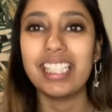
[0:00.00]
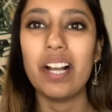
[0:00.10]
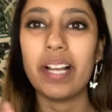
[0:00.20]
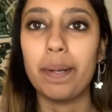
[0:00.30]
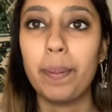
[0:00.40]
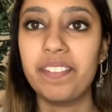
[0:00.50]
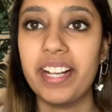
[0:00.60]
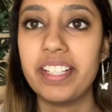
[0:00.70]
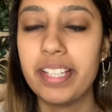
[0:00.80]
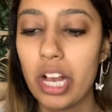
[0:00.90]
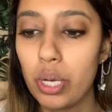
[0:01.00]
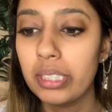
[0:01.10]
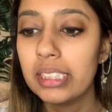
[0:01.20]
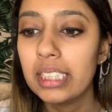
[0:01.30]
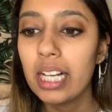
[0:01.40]
Okay, perfect. So
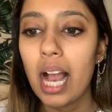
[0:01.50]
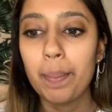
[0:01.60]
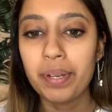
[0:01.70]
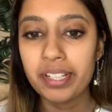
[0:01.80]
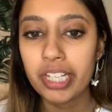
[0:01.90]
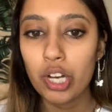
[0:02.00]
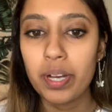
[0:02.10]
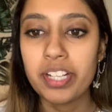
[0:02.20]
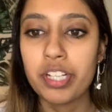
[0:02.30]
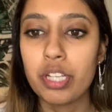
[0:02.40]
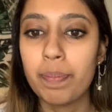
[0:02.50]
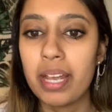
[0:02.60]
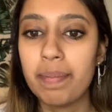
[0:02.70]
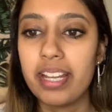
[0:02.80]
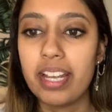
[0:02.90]
I'm going to go into the
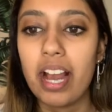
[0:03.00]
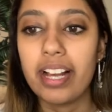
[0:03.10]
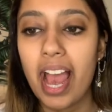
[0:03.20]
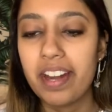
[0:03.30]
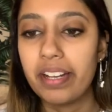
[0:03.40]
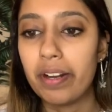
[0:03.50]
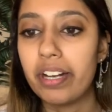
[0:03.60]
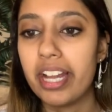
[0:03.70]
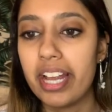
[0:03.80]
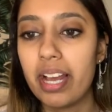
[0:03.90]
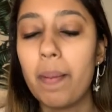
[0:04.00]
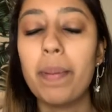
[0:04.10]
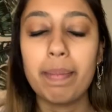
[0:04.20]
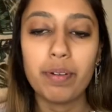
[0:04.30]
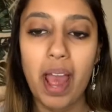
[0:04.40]
baby category,
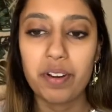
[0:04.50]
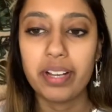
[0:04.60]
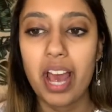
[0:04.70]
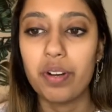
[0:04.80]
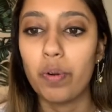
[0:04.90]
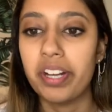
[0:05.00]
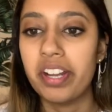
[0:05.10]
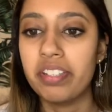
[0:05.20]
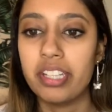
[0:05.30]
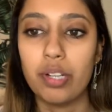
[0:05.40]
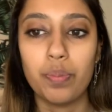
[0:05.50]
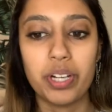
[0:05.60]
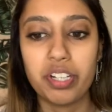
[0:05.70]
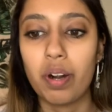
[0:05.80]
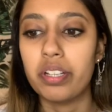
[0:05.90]
baby rattle category, and see
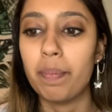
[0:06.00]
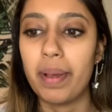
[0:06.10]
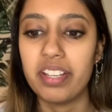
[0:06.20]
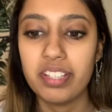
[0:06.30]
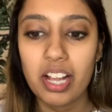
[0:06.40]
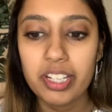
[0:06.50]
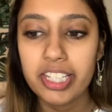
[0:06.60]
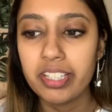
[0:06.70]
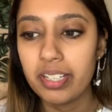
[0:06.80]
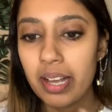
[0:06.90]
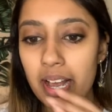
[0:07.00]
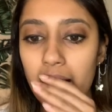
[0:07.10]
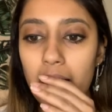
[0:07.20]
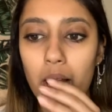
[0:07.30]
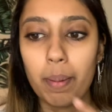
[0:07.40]
which are the best sellers.
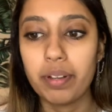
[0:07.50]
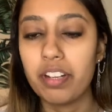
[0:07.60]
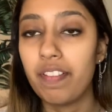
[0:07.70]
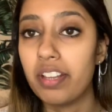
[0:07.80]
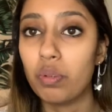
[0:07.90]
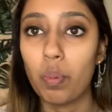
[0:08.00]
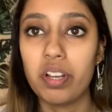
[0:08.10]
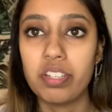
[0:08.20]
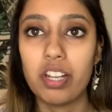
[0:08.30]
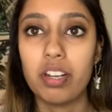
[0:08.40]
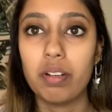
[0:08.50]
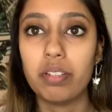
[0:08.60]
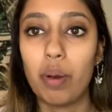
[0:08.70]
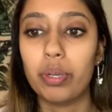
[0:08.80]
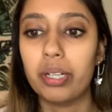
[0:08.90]
I'm going to find the ones that
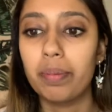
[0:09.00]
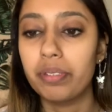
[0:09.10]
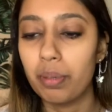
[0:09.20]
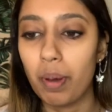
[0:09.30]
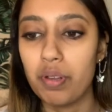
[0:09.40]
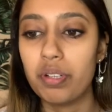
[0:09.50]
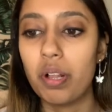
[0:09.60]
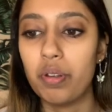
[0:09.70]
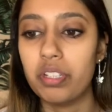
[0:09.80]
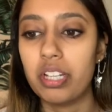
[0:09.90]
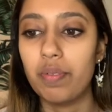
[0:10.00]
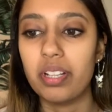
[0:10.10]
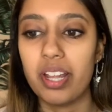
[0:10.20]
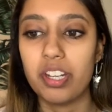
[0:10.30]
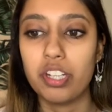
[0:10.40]
were the most closely
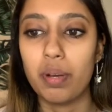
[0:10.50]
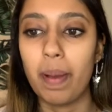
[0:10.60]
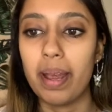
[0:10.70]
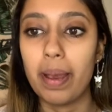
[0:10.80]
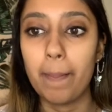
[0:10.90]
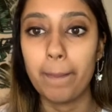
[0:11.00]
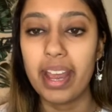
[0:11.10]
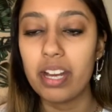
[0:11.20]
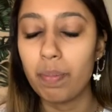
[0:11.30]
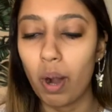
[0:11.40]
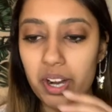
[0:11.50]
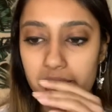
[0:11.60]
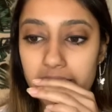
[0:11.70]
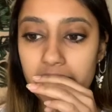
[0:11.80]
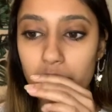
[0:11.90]
related to my main
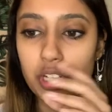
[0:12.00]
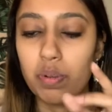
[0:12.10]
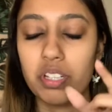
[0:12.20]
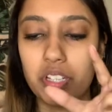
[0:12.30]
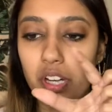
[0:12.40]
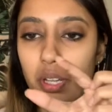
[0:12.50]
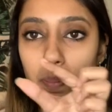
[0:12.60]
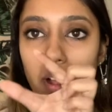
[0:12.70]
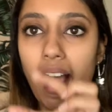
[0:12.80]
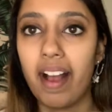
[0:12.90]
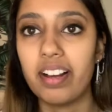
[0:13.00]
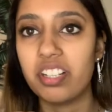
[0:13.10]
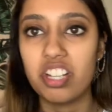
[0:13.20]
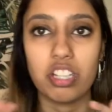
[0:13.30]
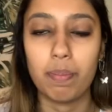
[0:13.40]
product, which was, you know, the black,
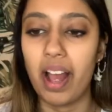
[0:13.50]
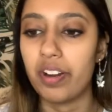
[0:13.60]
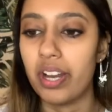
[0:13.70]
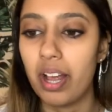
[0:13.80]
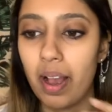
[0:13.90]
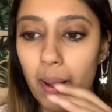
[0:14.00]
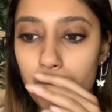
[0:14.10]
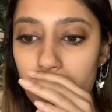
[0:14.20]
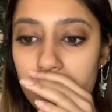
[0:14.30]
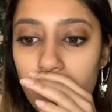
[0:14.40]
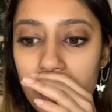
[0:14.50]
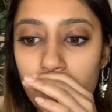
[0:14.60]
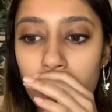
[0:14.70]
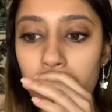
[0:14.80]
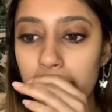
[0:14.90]
just the black baby rattle.